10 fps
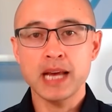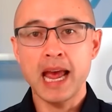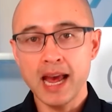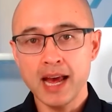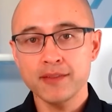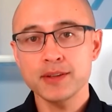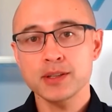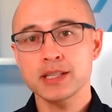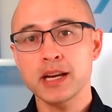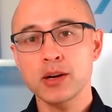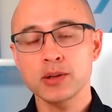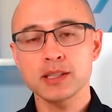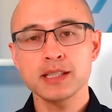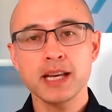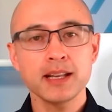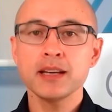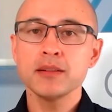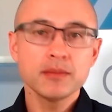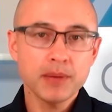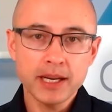have your stakeholders there, then
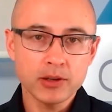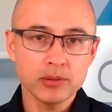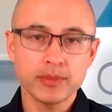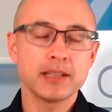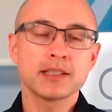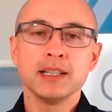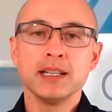by all means,